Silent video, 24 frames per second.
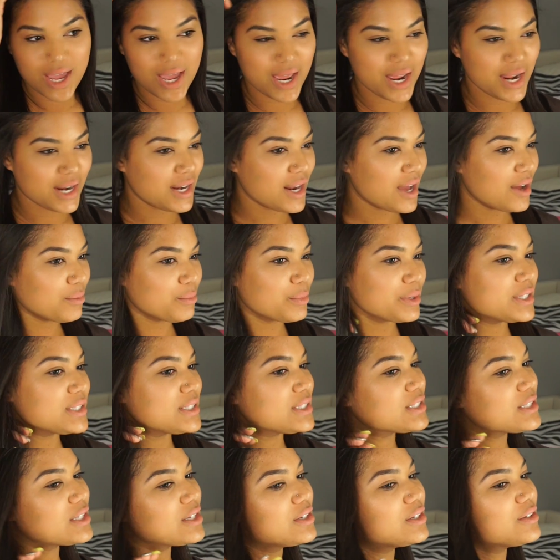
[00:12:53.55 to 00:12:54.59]
and not
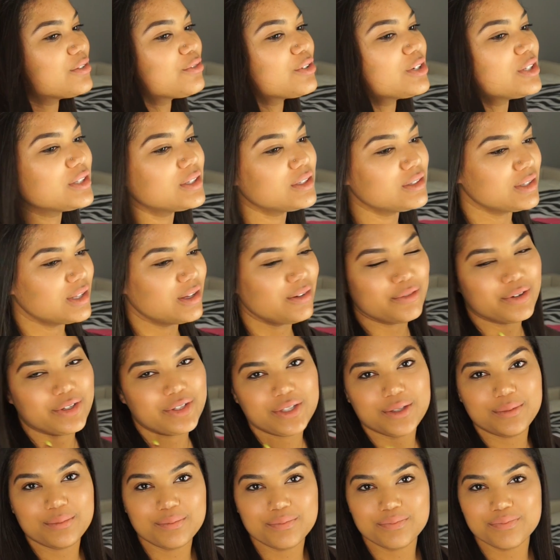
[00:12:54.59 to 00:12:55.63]

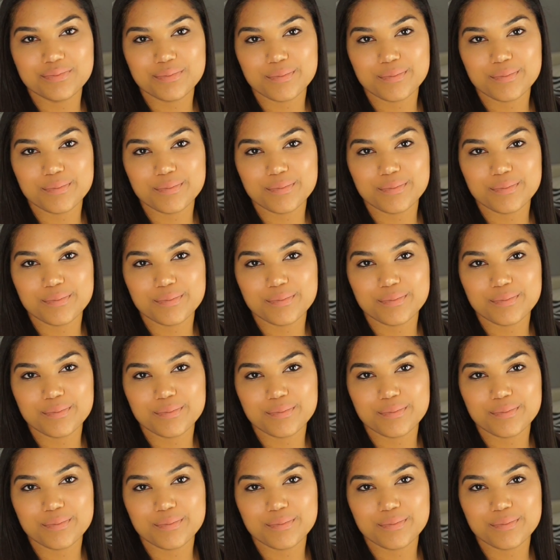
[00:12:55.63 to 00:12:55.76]
really